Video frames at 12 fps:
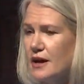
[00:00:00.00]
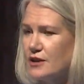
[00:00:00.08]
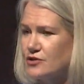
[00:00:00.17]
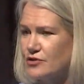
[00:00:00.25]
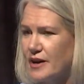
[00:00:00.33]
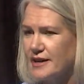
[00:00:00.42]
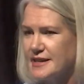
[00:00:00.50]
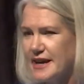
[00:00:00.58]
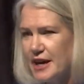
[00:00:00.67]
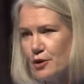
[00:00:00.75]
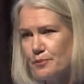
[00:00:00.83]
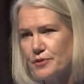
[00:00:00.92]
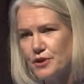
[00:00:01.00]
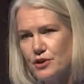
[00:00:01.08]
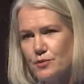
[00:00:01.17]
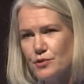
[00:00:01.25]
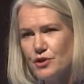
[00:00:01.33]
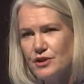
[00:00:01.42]
are trying to help the
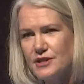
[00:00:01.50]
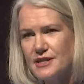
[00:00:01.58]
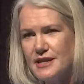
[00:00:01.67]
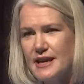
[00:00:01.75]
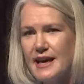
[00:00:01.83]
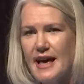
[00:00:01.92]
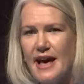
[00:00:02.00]
community